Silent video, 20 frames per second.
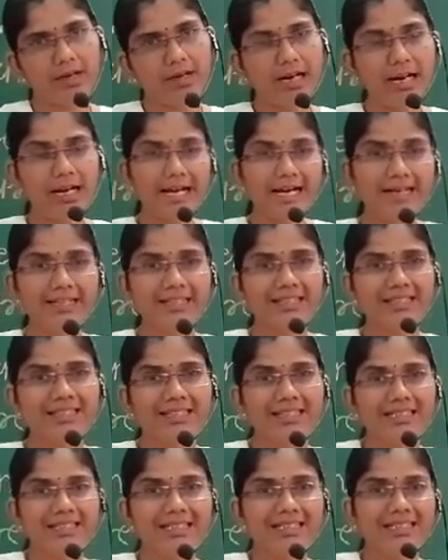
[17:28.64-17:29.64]
and
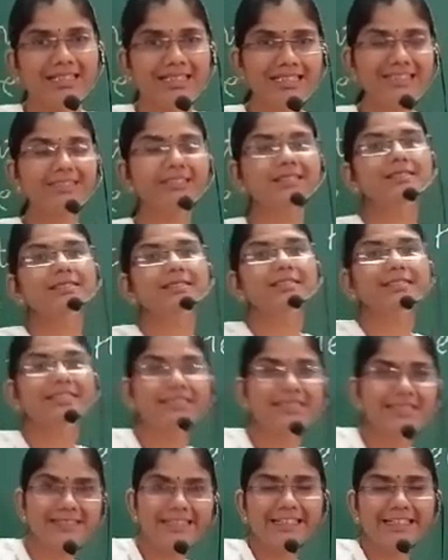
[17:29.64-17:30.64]
it
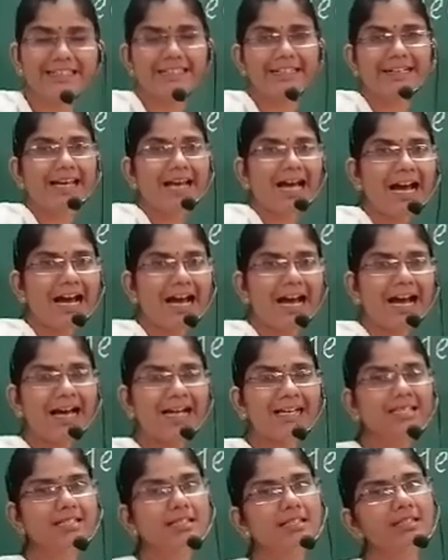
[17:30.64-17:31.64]
stated
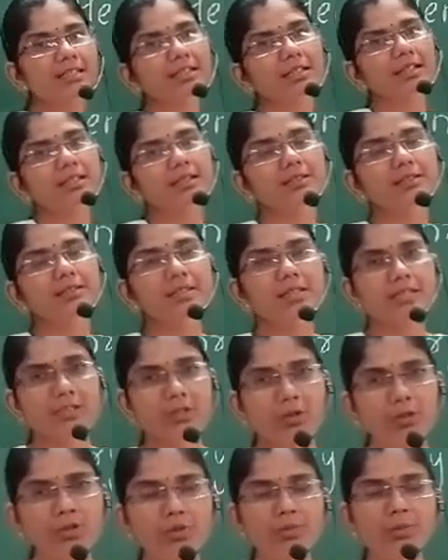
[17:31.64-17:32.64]
as the
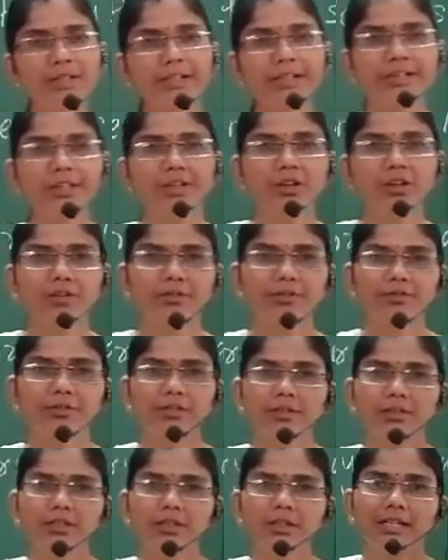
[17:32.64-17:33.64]
solubility of
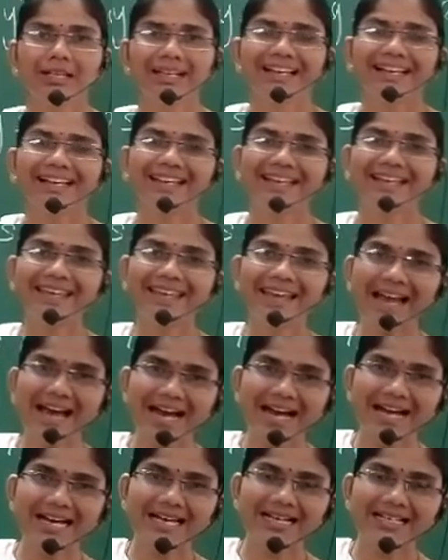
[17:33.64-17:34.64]
a
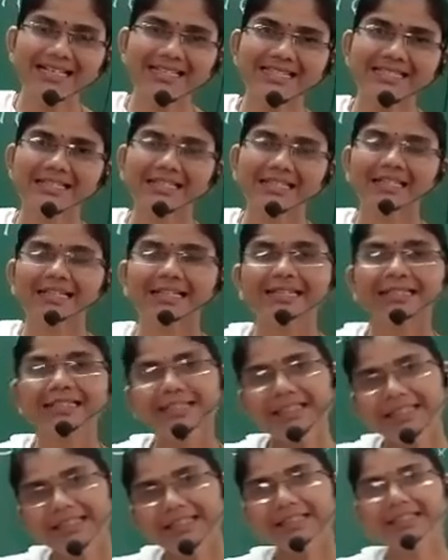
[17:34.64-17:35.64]
gas
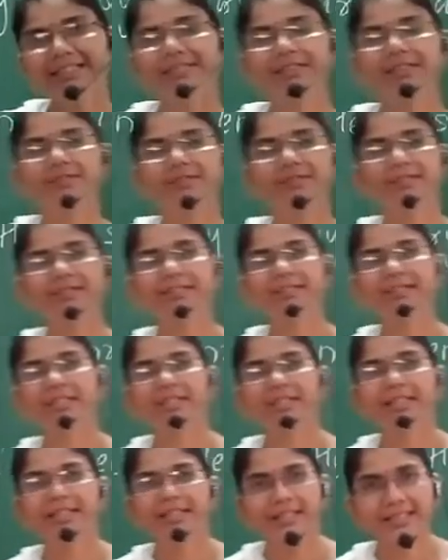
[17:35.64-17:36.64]
in a
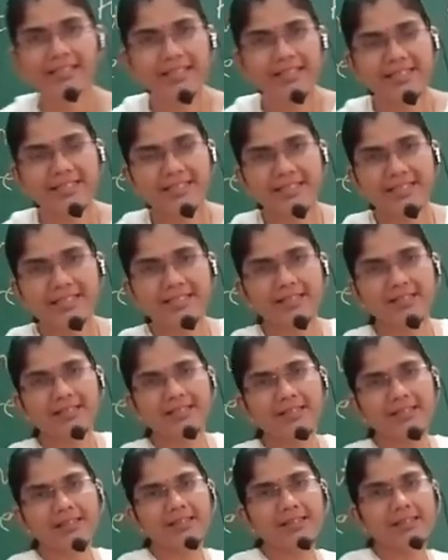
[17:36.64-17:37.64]
liquid is
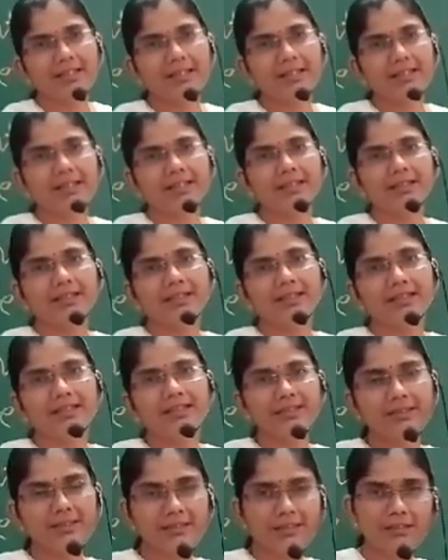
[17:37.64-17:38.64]

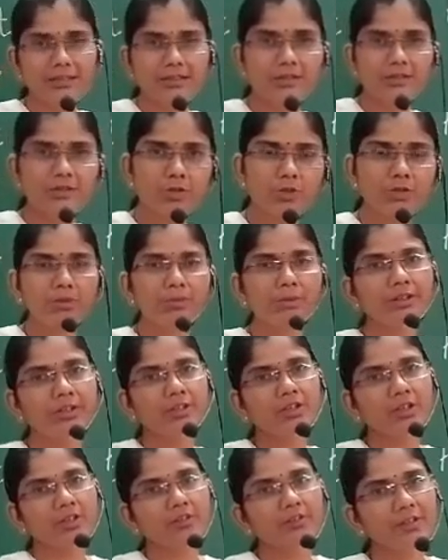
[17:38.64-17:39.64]
the
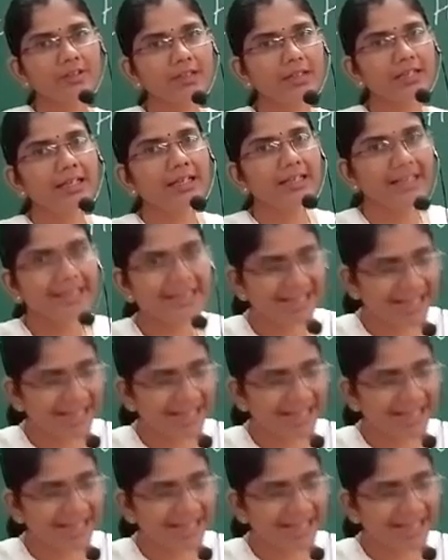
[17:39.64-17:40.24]
solubility of a